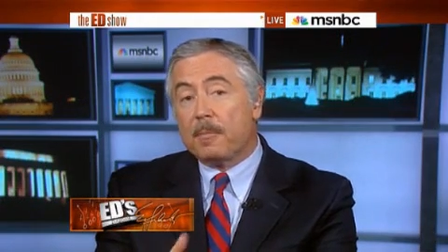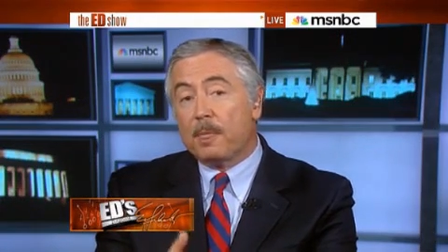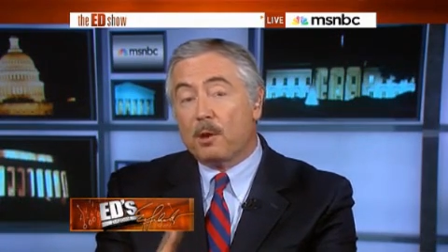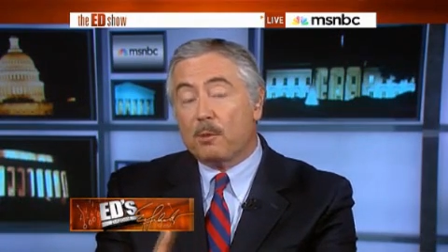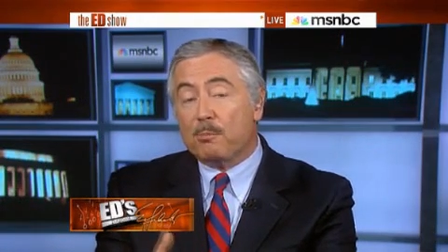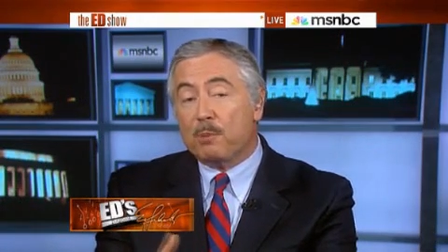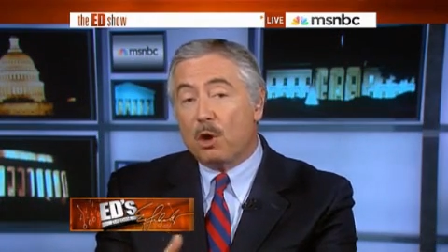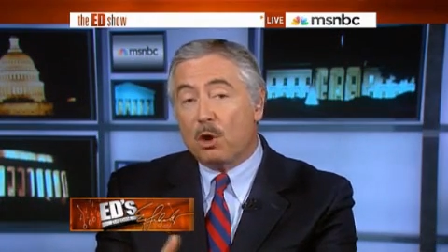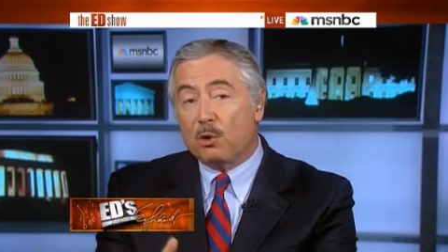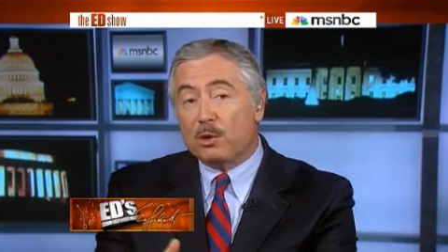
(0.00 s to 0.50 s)

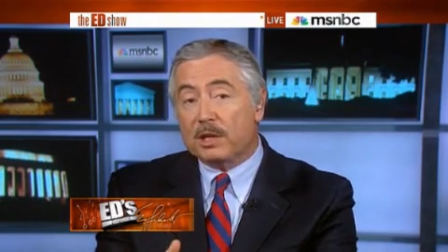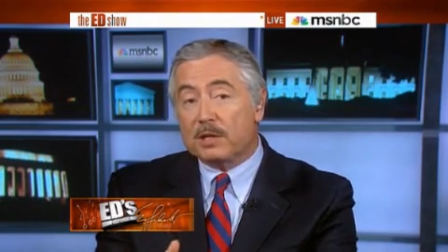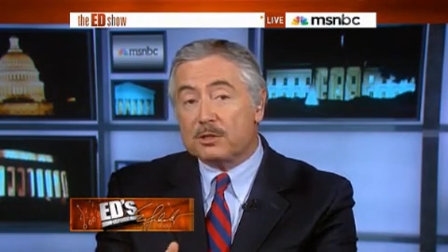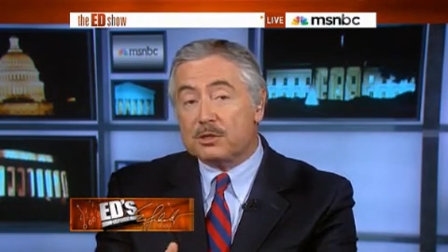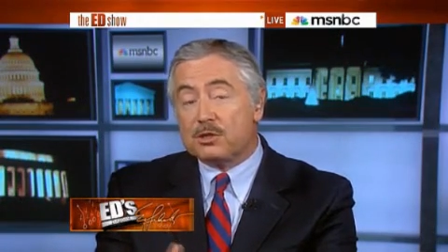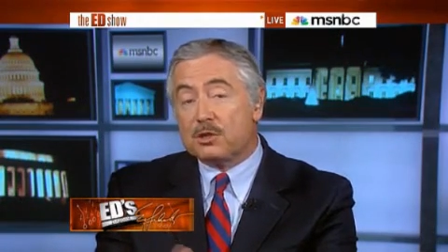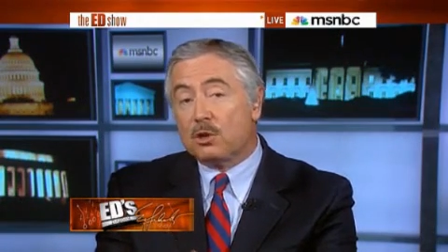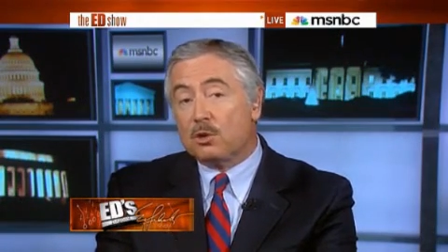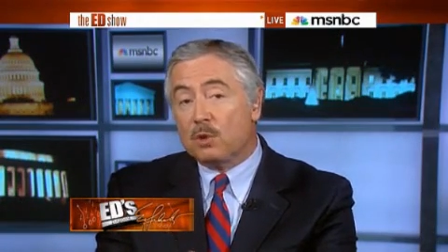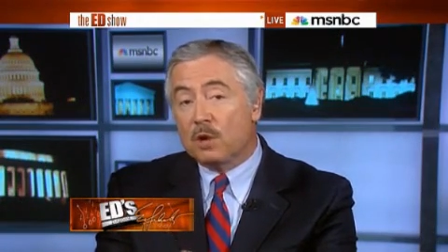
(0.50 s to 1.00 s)

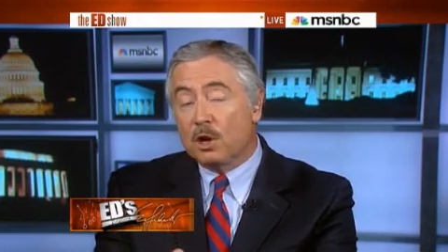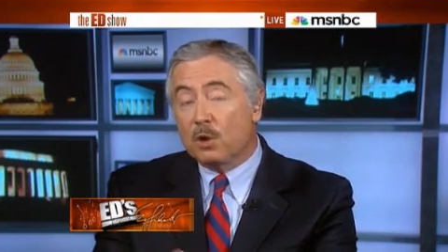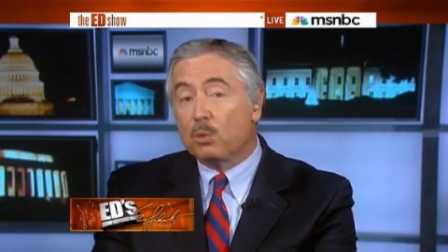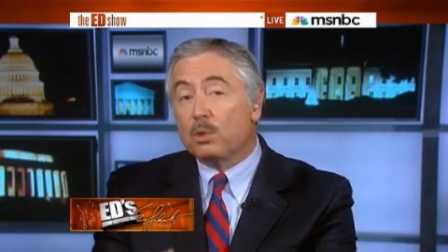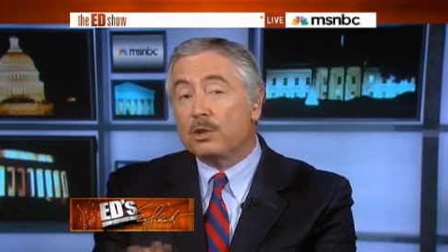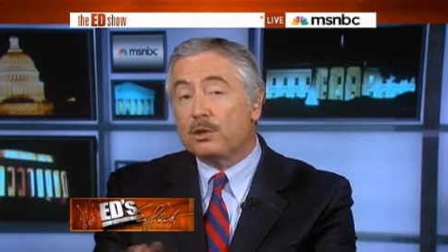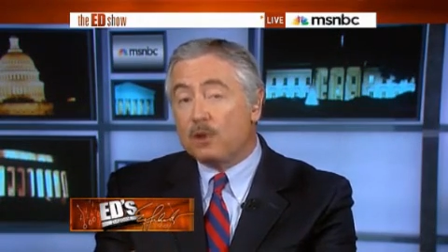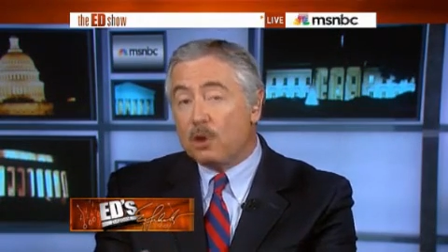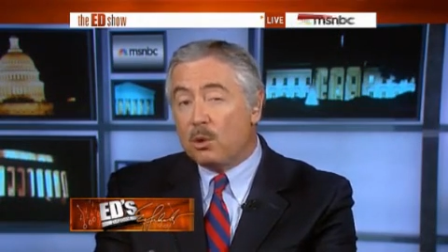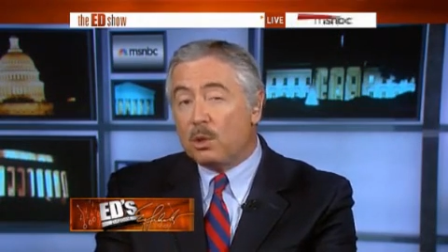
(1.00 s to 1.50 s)
opponents. So
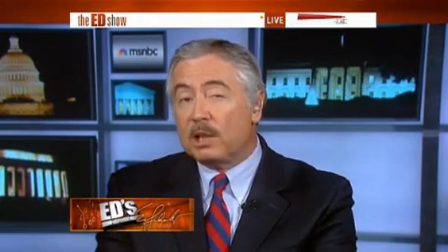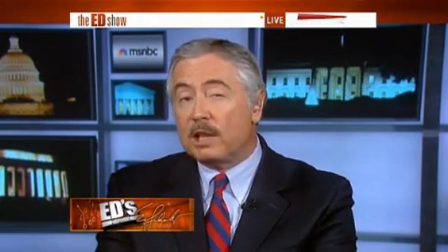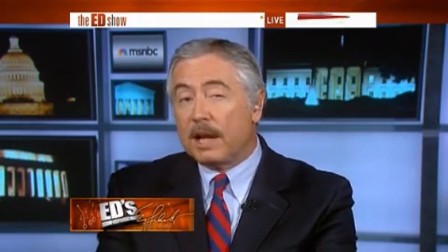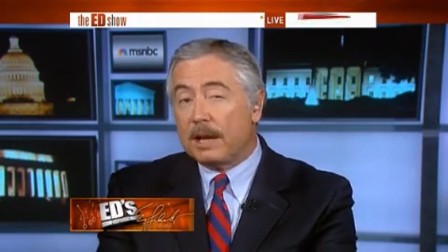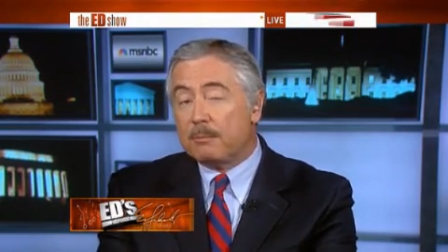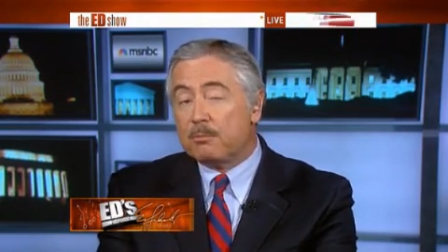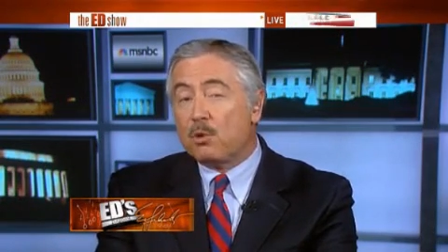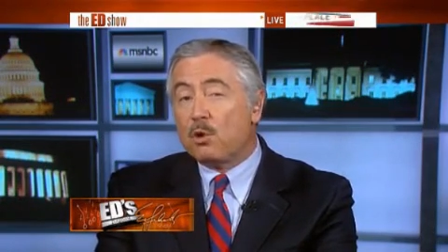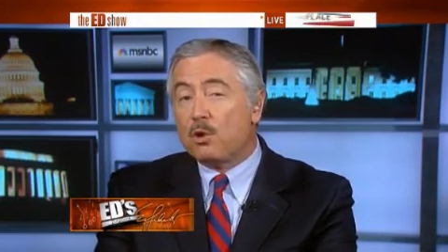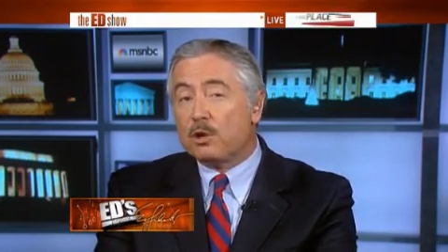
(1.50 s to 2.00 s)
we'll know a
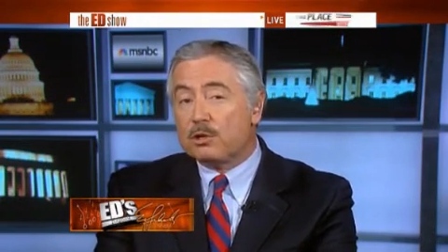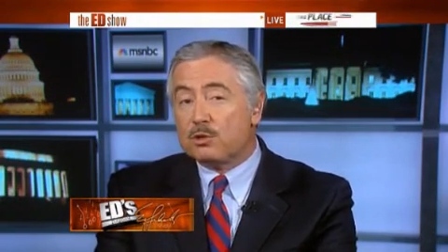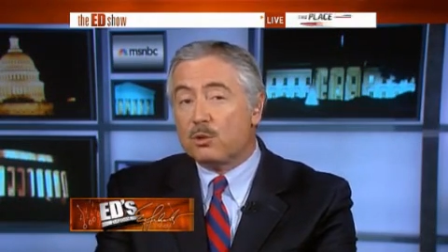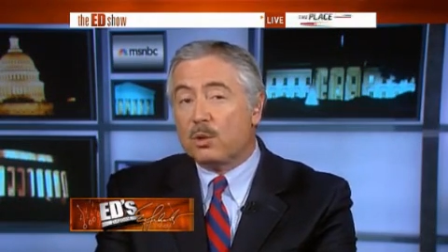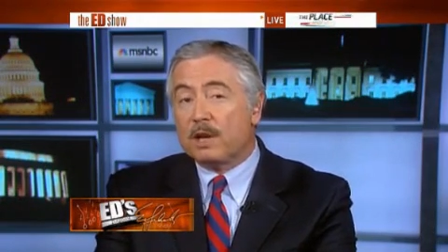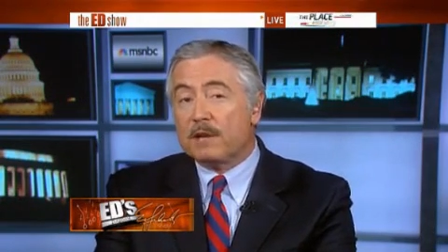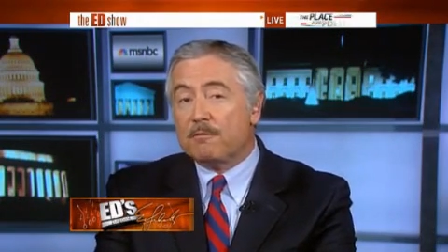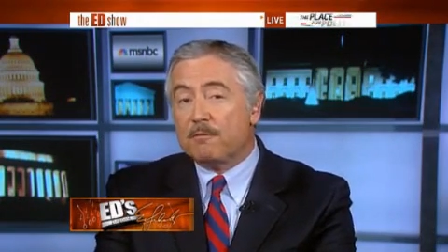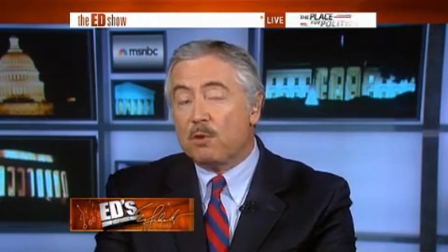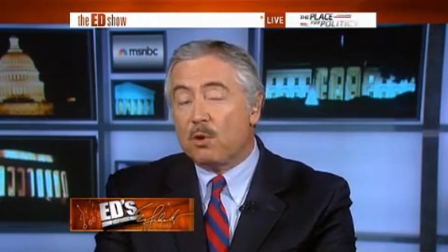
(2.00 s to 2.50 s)
lot more in
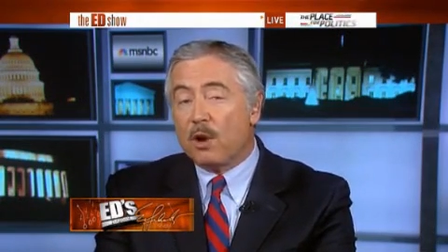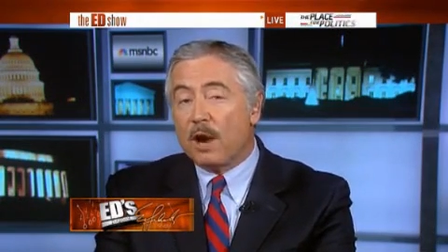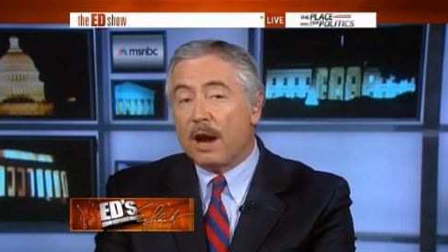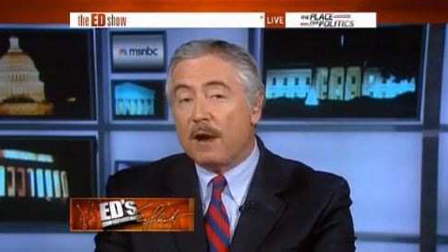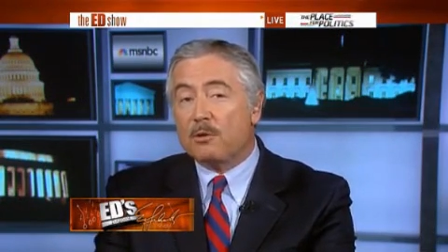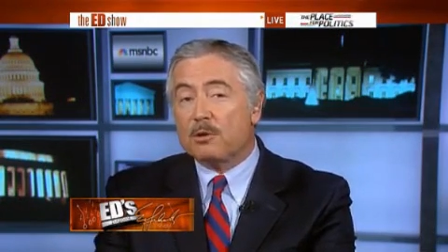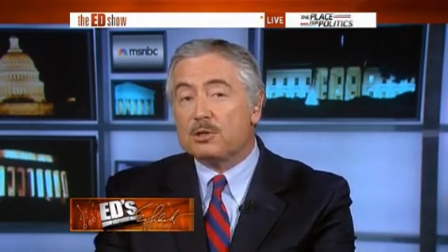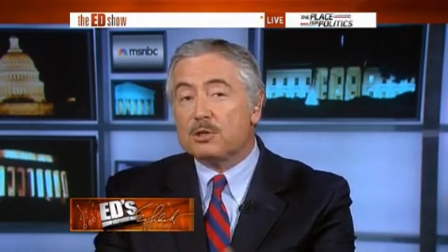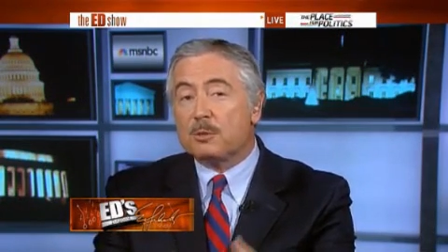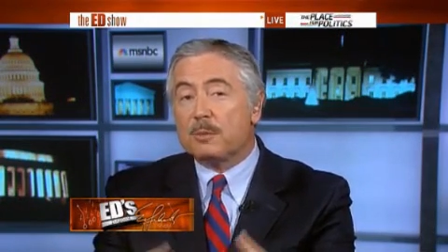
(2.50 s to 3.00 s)
24
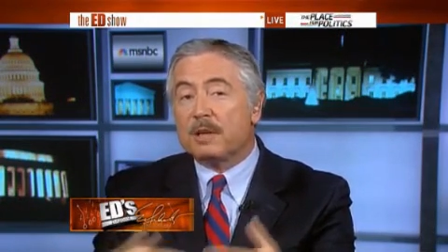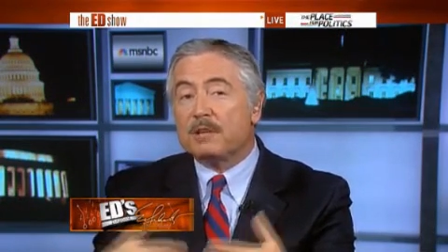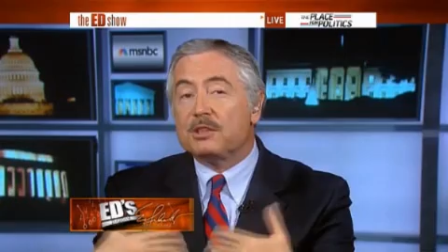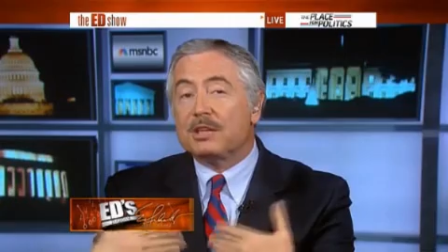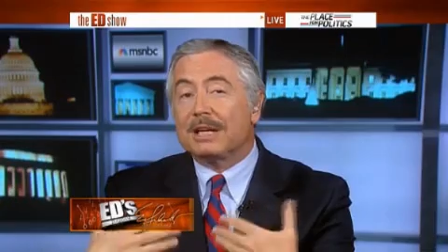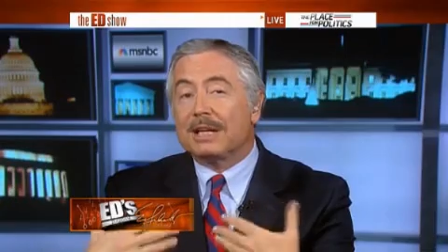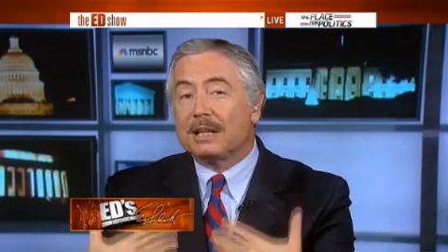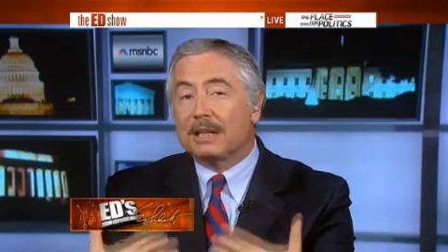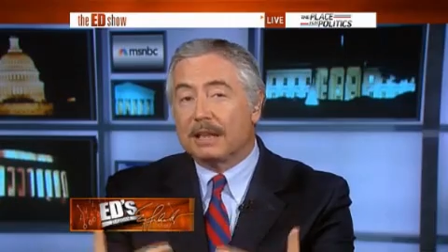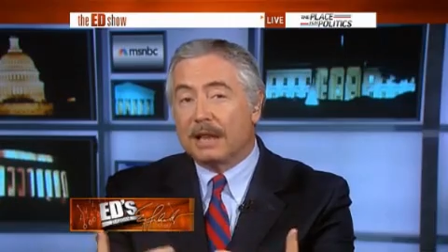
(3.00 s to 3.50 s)
hours about
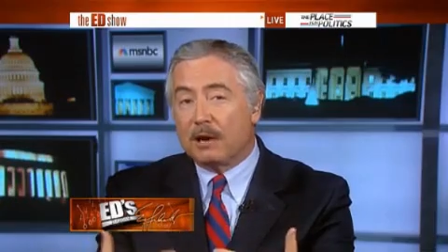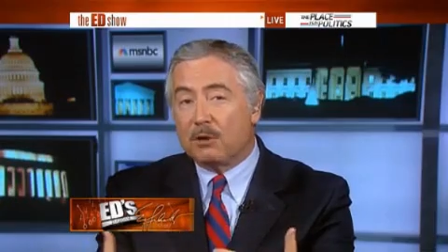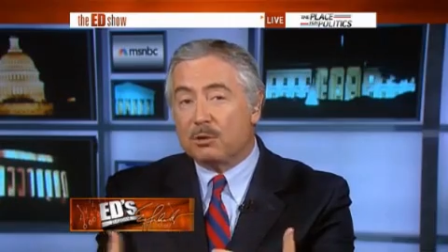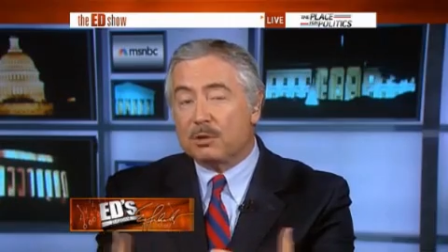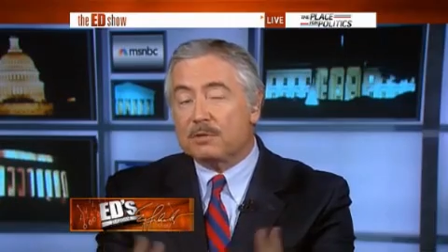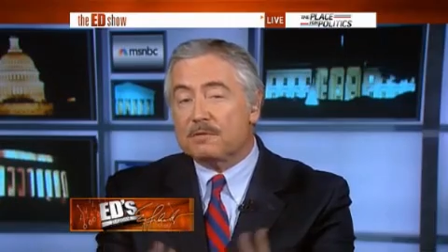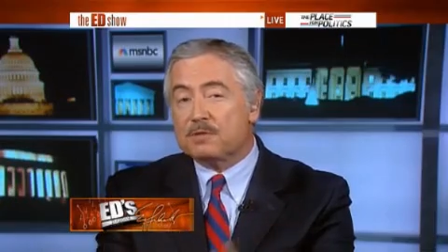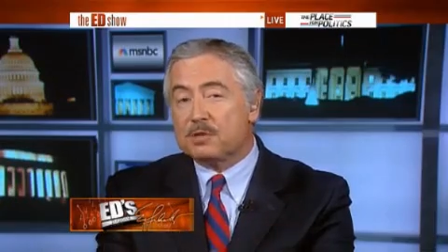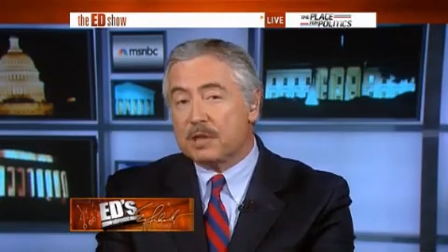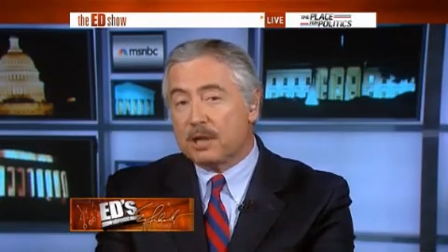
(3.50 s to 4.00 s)
the
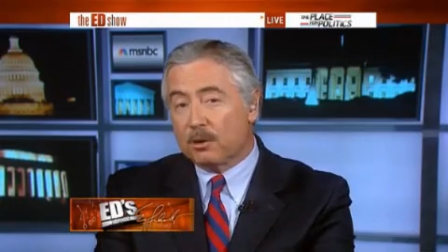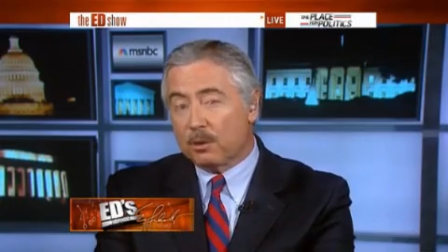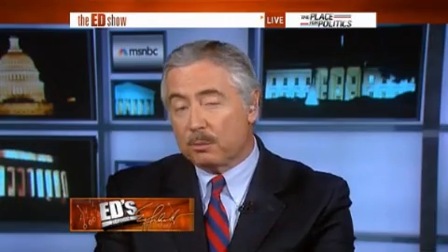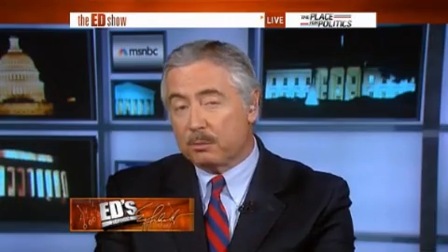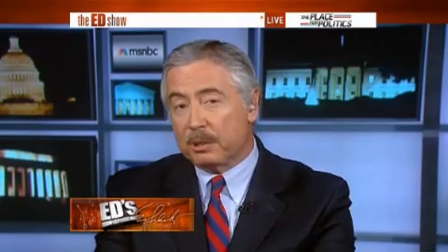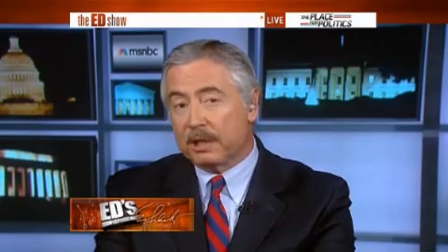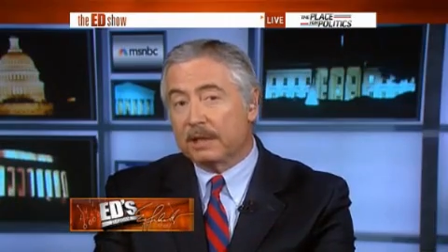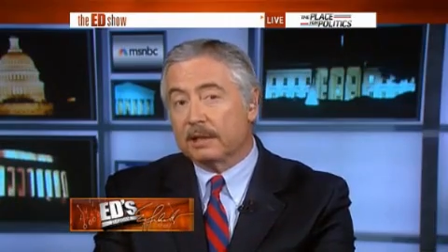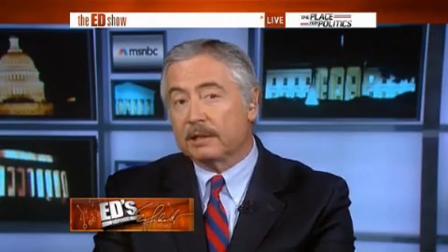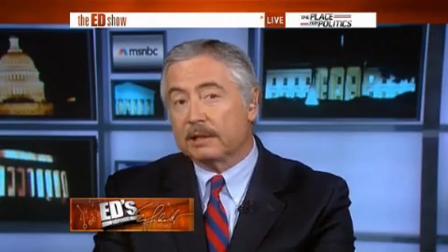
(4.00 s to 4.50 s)
clout of Sarah
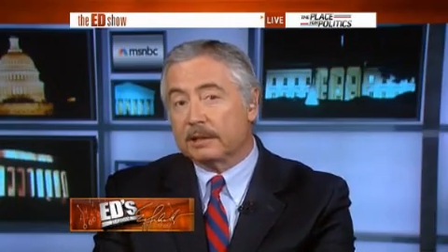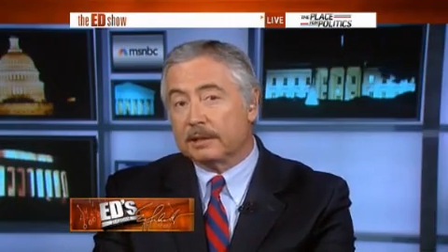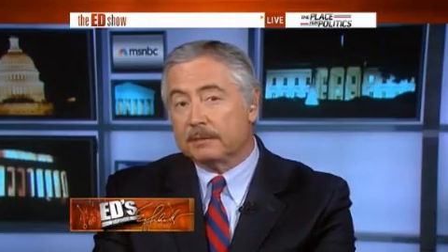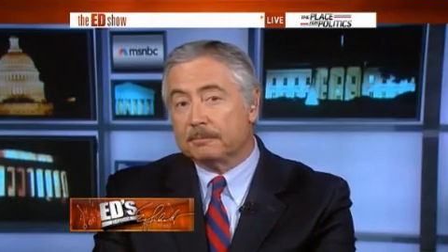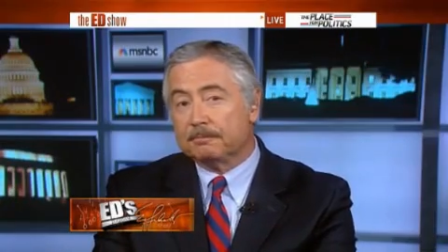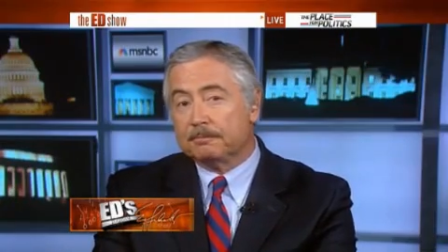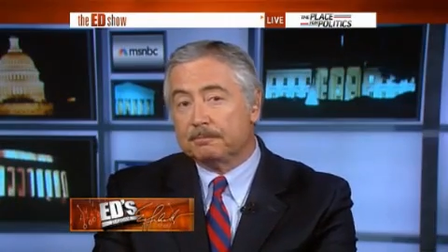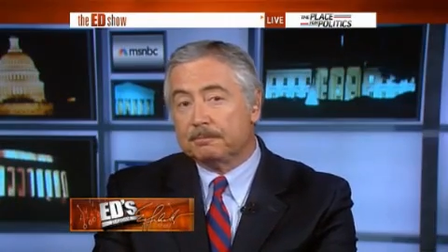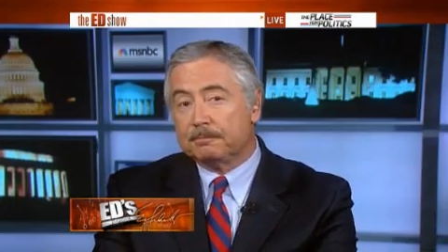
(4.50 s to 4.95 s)
Palin.